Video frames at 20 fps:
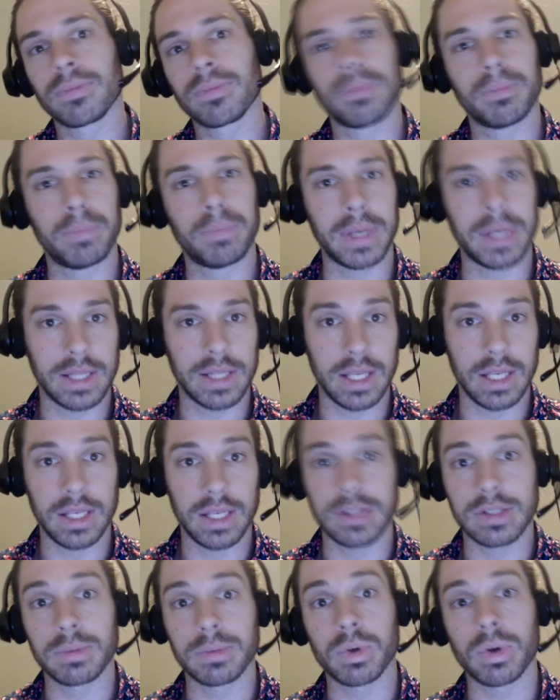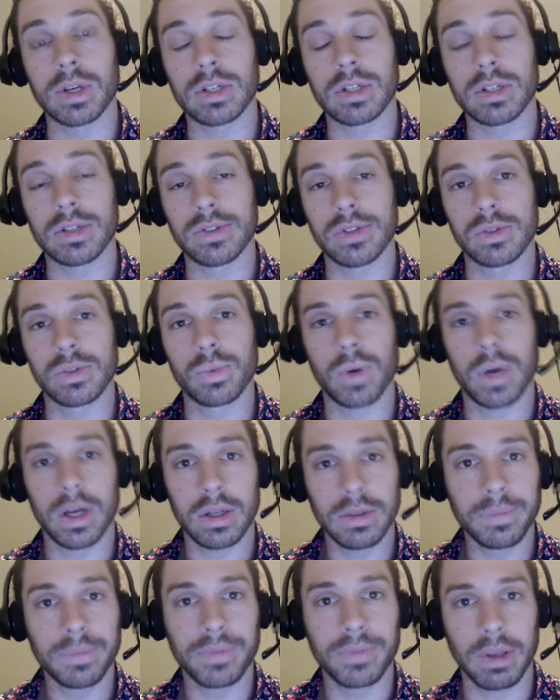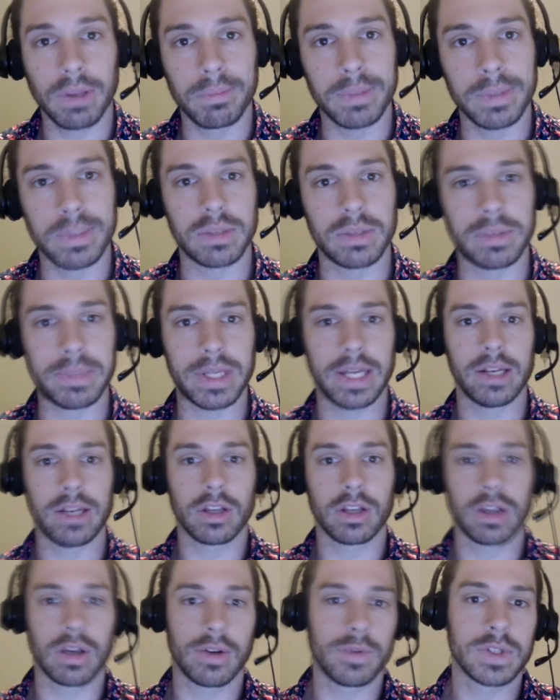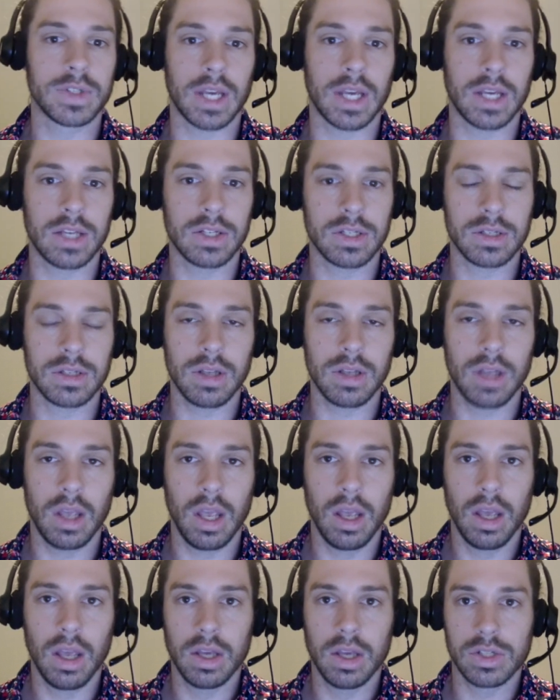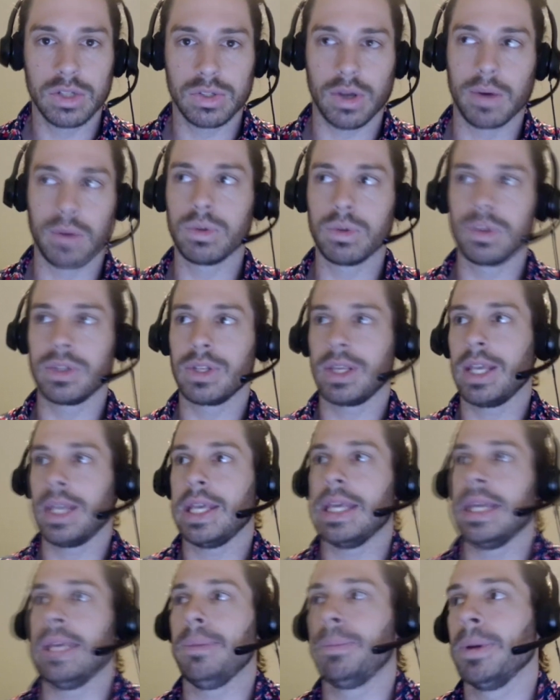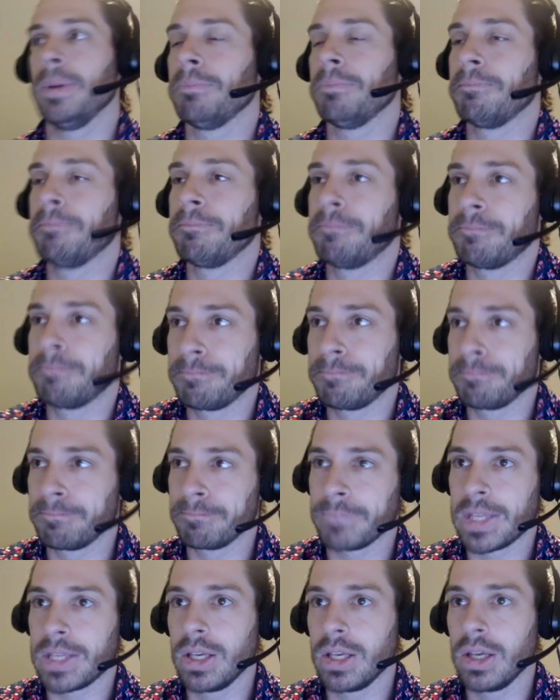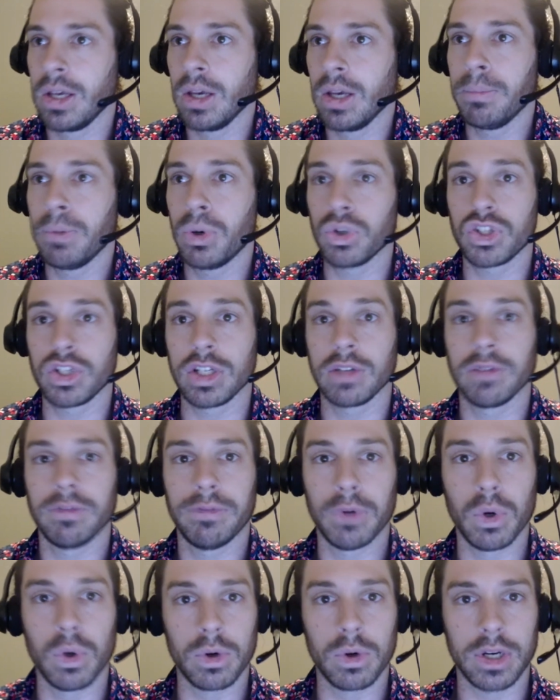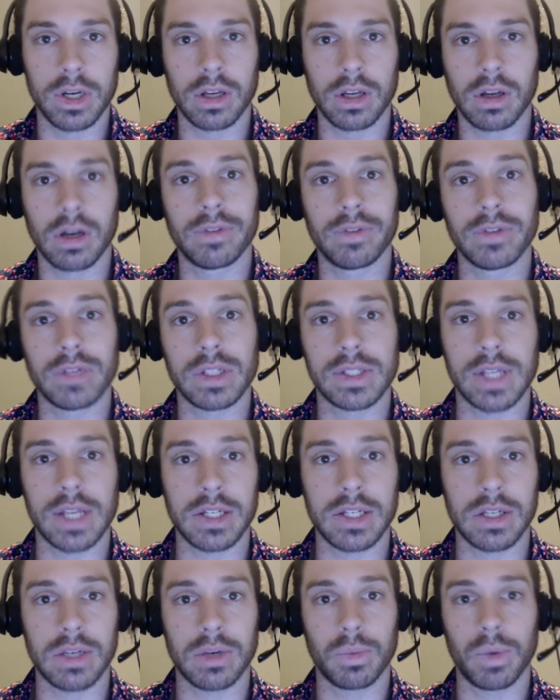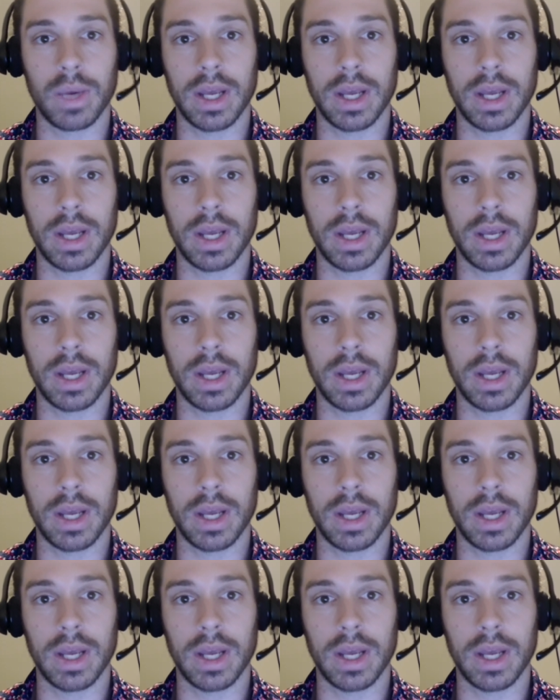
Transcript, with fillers: be leading some questions as well and be stimulating the conversation. So I wouldn't keep pushing forward in a conversation where